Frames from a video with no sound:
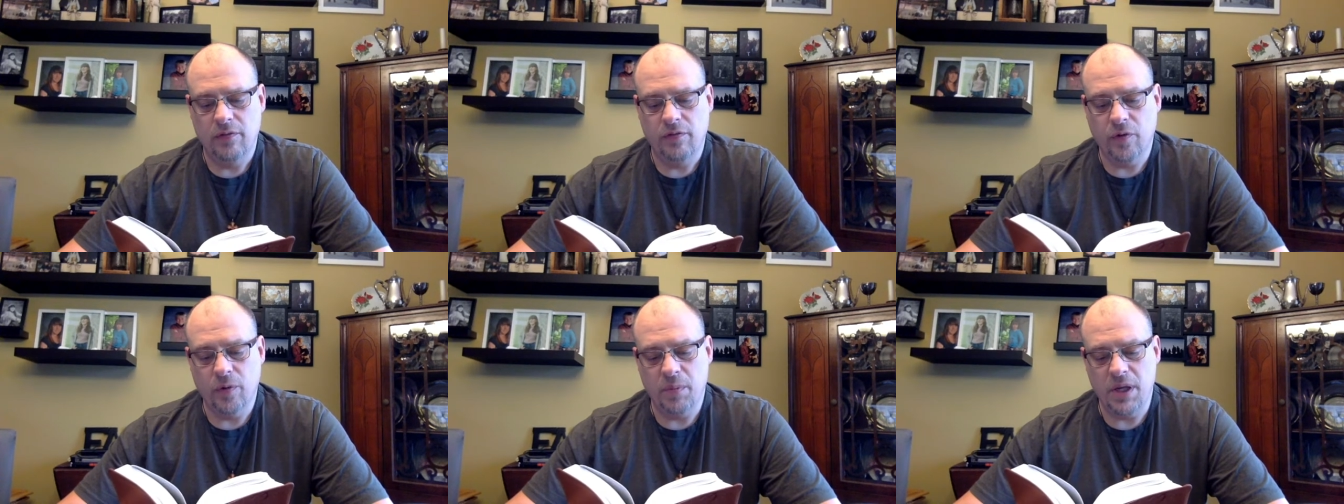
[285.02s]

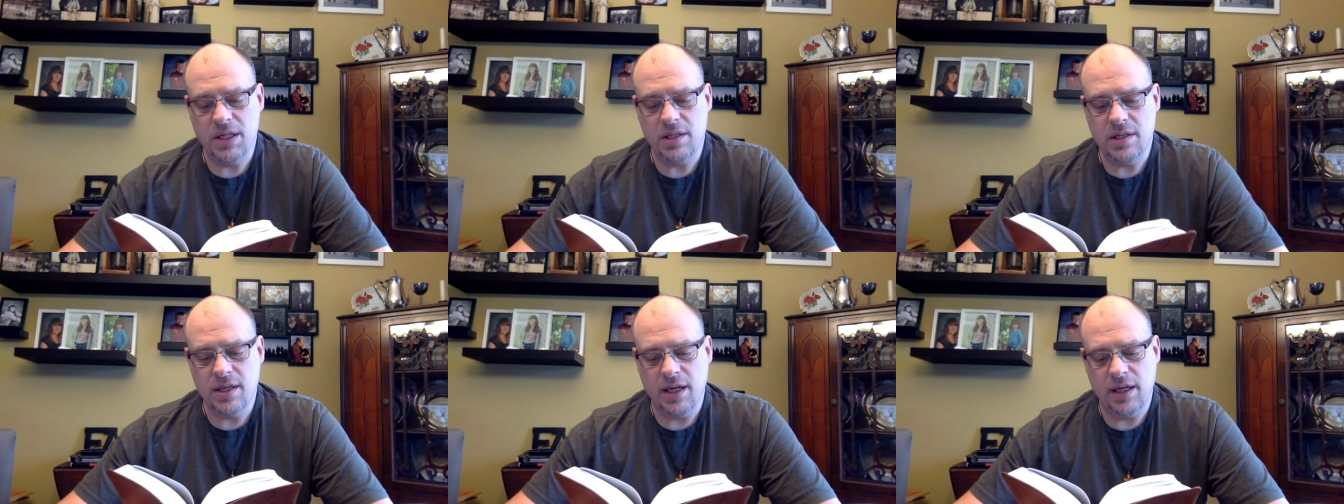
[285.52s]
for me
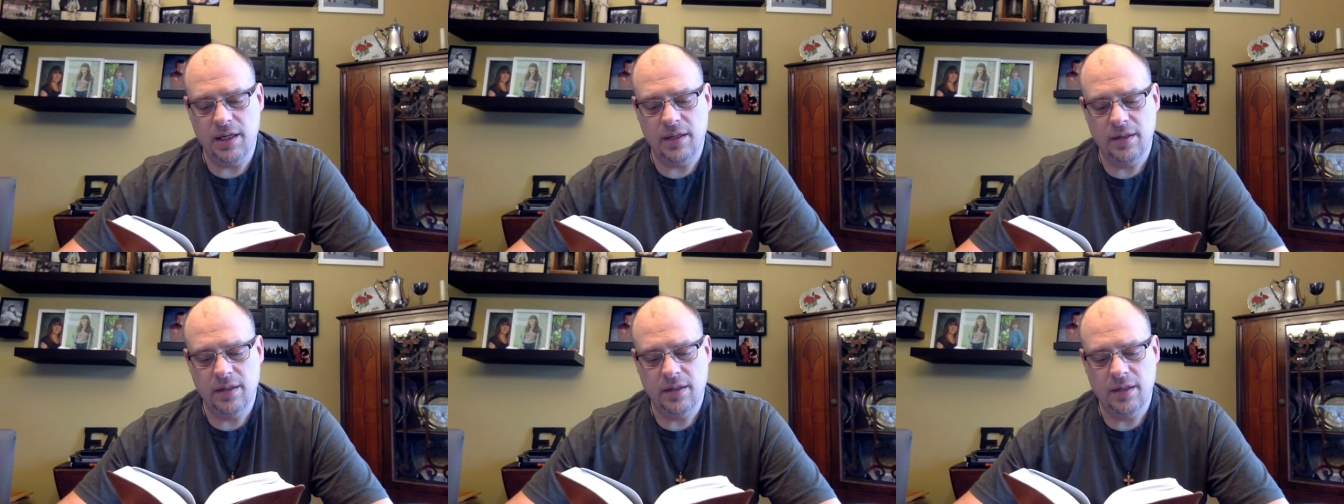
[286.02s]
today,
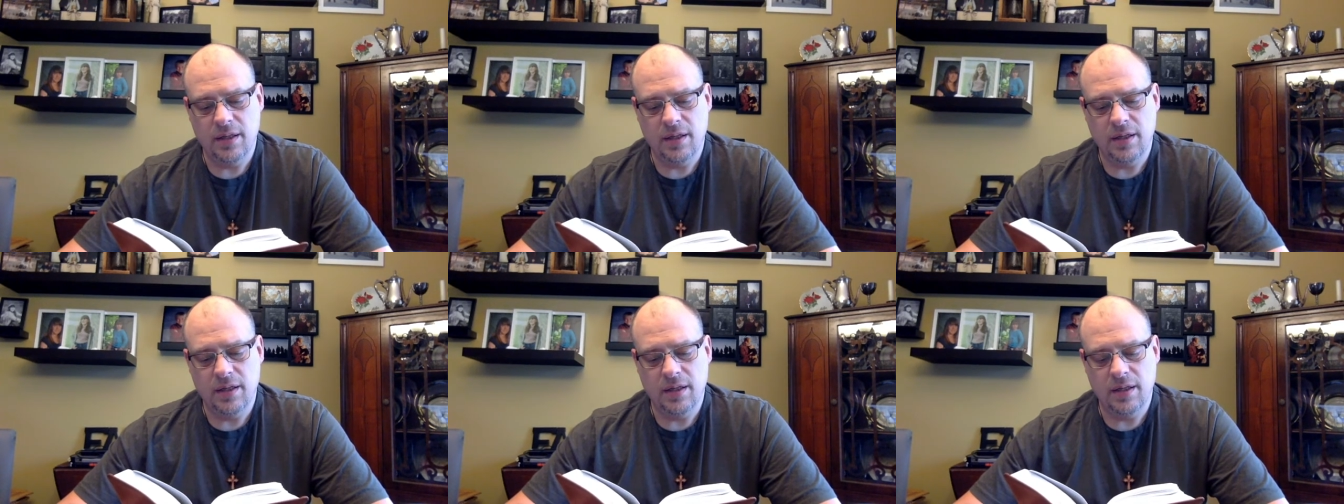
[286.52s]

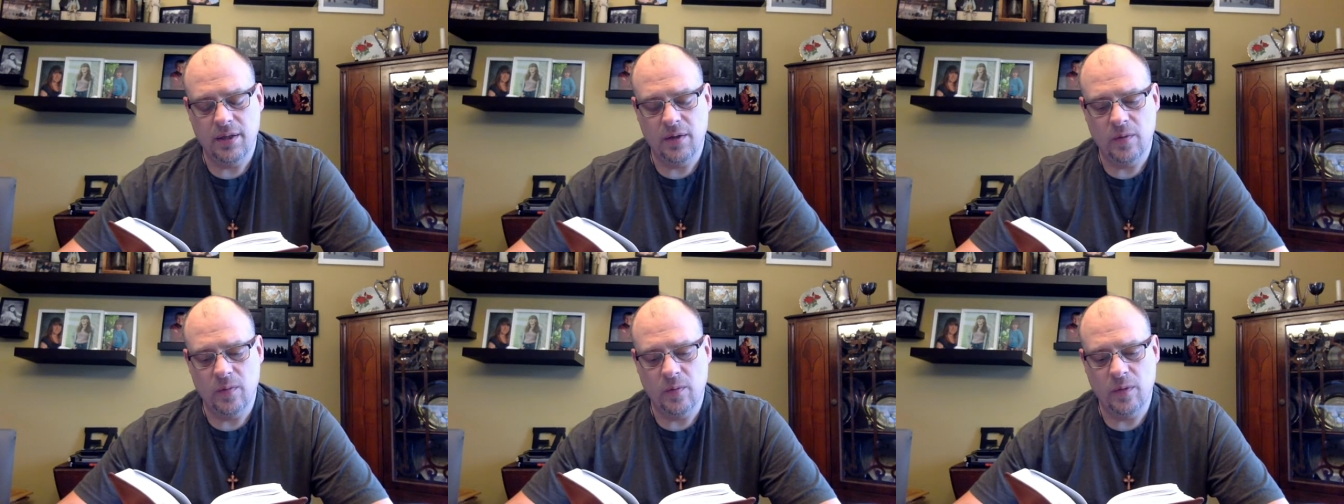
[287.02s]

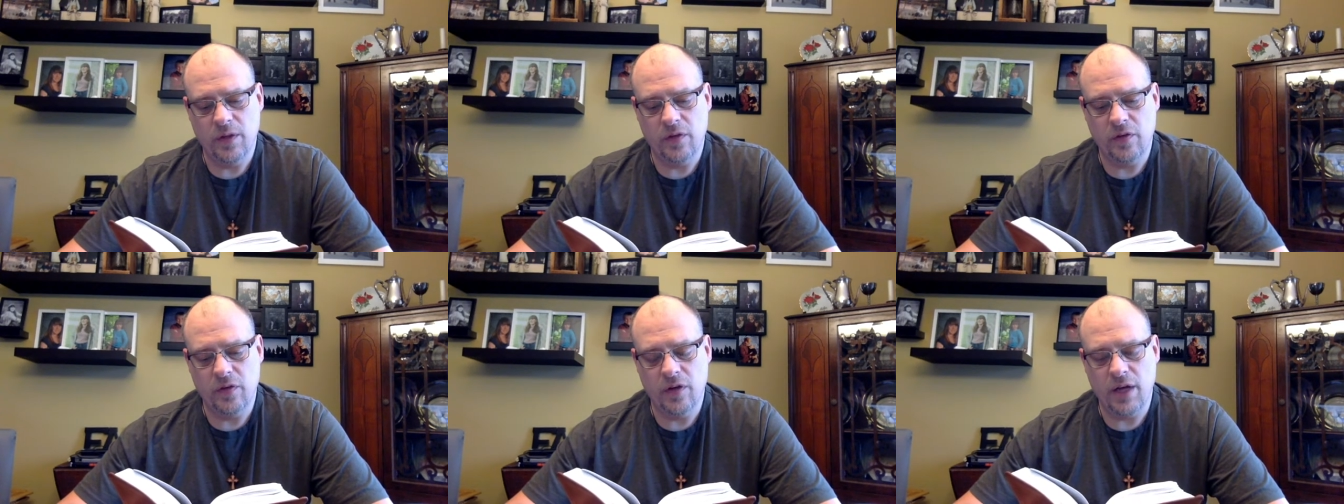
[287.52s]
what
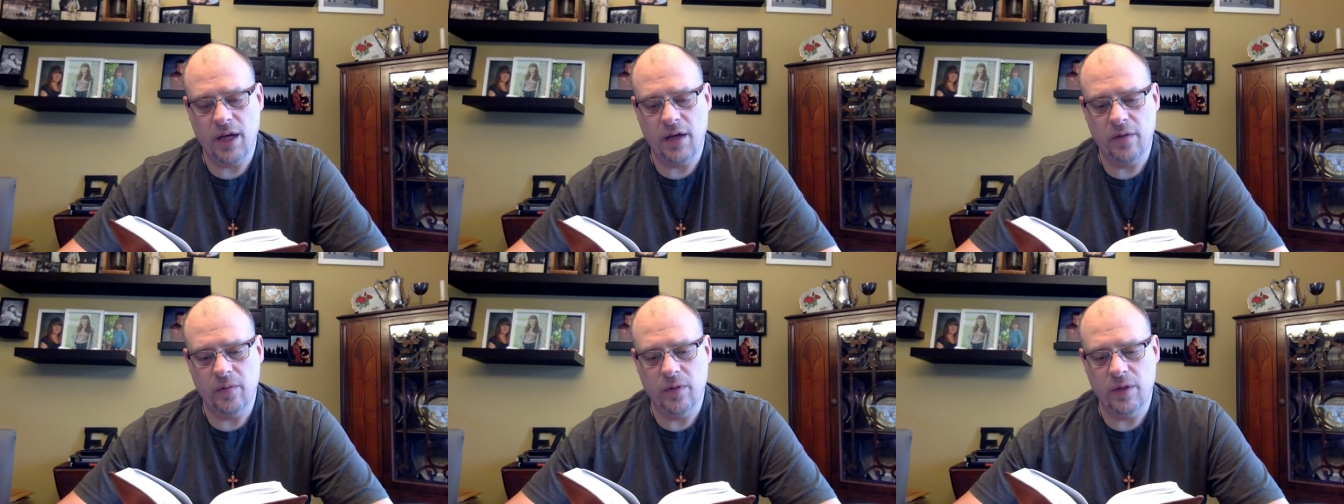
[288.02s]
stood
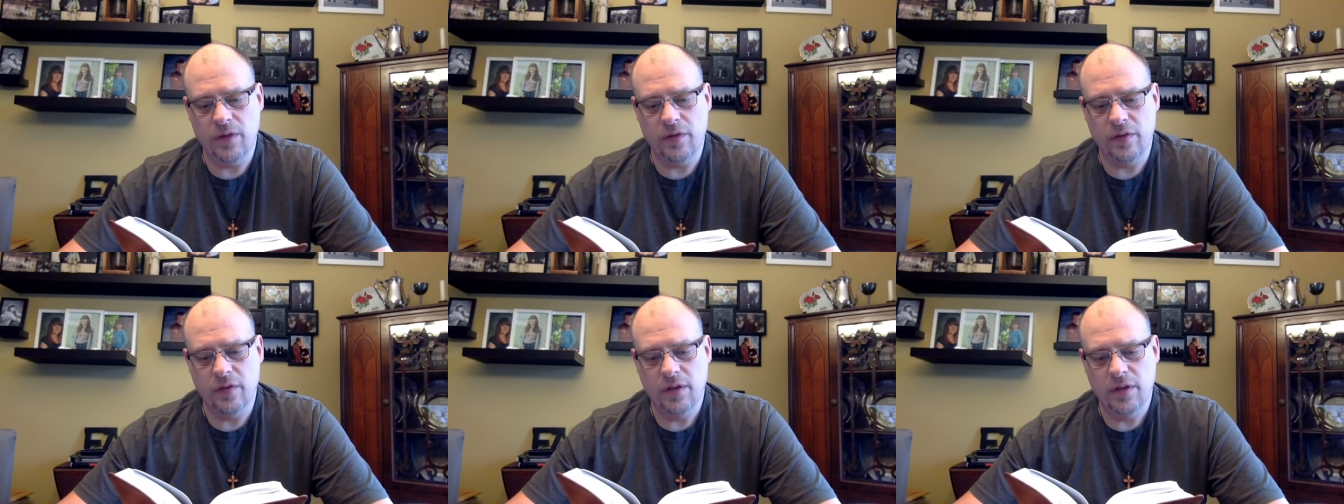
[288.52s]
out was